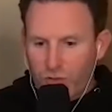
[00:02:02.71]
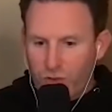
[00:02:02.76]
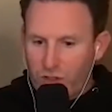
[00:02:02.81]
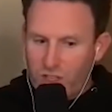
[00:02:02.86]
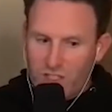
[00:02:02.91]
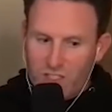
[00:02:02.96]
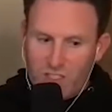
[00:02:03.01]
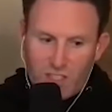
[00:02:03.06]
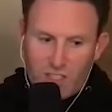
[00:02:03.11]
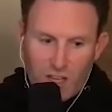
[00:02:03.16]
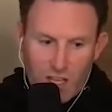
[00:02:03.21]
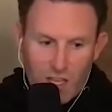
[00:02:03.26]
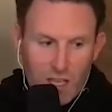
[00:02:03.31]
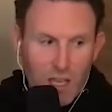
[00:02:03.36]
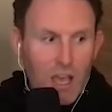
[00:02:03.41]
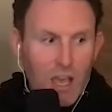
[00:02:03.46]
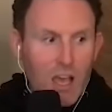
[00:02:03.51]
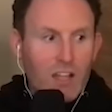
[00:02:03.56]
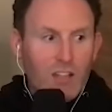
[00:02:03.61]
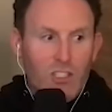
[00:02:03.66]
for this
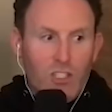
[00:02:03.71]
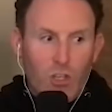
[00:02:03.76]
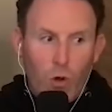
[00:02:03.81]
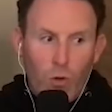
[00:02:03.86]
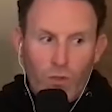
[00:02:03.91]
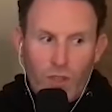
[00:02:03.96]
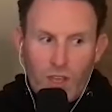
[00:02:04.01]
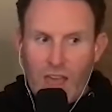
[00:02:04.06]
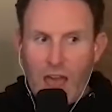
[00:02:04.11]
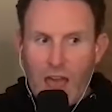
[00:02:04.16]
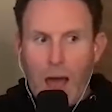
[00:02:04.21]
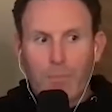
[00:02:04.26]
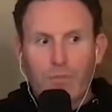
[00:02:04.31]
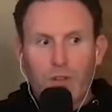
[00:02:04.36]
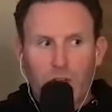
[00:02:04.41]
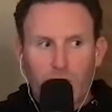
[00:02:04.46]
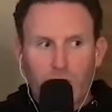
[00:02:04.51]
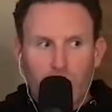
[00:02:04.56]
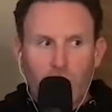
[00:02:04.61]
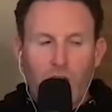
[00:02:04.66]
city. It's the only
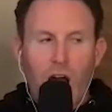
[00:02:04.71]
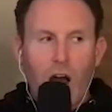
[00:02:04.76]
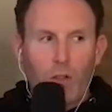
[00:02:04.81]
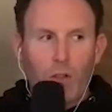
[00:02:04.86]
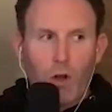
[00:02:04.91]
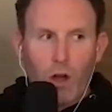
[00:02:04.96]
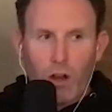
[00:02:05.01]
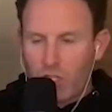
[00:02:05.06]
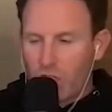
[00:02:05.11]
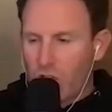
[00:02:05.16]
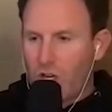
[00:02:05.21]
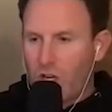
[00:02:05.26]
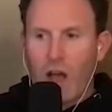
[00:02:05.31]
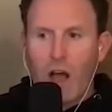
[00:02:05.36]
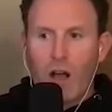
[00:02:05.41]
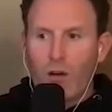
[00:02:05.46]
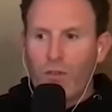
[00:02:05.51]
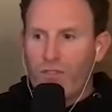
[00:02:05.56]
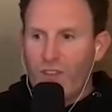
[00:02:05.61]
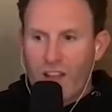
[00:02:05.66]
captain a lot of
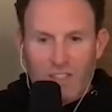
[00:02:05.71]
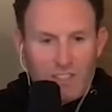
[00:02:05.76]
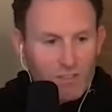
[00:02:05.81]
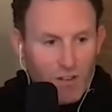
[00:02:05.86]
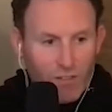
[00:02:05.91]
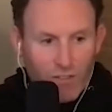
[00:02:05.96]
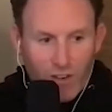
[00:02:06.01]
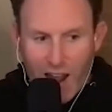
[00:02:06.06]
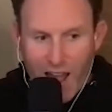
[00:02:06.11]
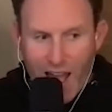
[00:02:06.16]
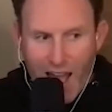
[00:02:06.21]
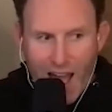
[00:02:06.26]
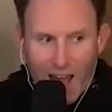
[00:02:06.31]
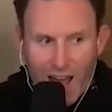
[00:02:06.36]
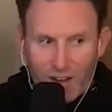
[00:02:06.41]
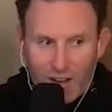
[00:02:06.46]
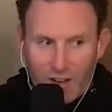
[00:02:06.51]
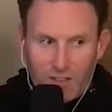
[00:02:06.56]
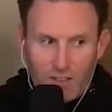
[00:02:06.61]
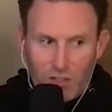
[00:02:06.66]
Chicago fans have ever
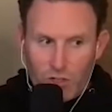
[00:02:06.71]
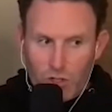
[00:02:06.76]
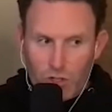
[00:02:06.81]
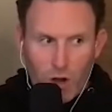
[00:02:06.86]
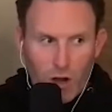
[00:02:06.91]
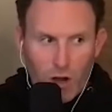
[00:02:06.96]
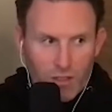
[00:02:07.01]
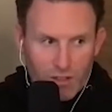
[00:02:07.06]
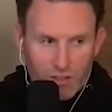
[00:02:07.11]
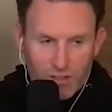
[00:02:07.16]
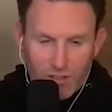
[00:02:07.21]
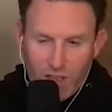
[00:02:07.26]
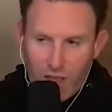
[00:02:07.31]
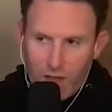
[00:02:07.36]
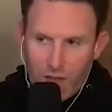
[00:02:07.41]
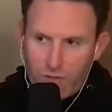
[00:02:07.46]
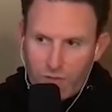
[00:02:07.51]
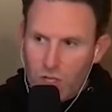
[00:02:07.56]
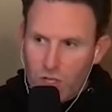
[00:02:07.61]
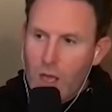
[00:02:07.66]
had in Jonathan
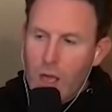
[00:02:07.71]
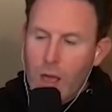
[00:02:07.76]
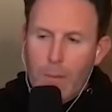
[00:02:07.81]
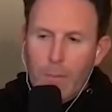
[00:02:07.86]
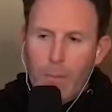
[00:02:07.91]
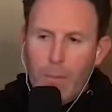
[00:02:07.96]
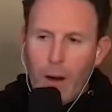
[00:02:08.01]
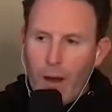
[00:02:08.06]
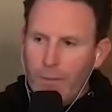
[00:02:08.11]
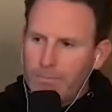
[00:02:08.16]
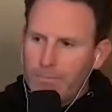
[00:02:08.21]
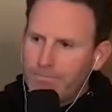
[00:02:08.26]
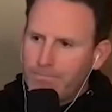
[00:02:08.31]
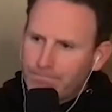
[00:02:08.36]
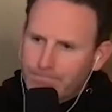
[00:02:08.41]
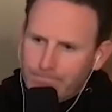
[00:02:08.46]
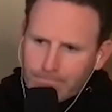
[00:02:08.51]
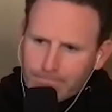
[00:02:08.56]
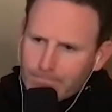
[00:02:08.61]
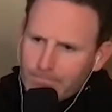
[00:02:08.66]
Toews. But
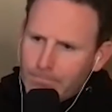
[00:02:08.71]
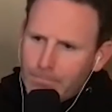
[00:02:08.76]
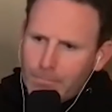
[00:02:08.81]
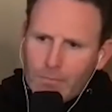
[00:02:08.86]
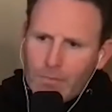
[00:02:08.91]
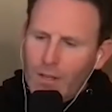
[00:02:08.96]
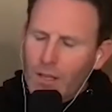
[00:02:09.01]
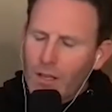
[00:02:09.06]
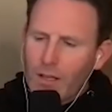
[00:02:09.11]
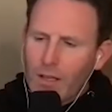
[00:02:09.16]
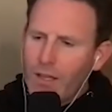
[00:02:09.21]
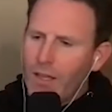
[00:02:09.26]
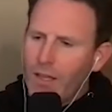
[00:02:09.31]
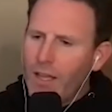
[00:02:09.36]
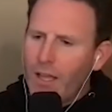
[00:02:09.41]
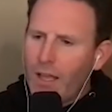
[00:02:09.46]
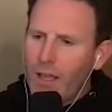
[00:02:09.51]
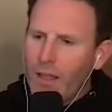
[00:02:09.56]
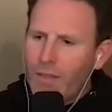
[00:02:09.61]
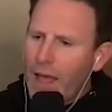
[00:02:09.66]

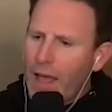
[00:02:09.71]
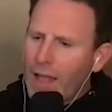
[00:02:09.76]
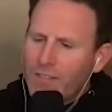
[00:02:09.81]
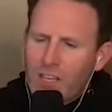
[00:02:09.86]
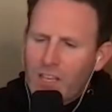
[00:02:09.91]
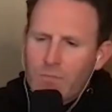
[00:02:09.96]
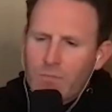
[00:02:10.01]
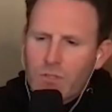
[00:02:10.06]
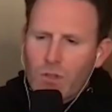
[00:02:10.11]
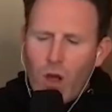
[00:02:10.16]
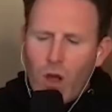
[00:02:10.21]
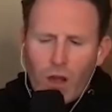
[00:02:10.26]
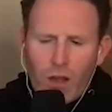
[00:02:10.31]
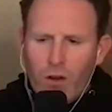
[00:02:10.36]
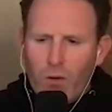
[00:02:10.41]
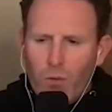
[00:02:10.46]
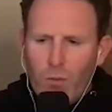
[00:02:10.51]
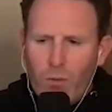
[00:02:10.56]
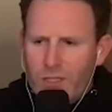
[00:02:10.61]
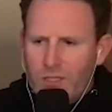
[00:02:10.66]
that team's not
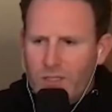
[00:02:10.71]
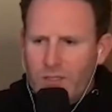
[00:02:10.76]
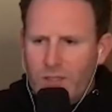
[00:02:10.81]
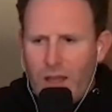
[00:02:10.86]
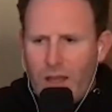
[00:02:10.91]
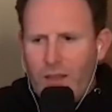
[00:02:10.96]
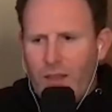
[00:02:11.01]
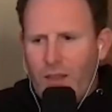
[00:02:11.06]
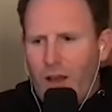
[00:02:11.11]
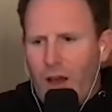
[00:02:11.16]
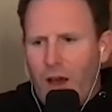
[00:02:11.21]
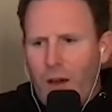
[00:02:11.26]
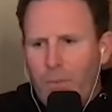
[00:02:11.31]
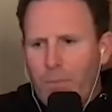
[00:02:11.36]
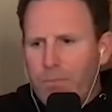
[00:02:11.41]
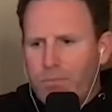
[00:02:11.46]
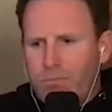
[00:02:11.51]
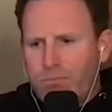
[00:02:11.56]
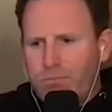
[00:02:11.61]
going to win a Stanley Cup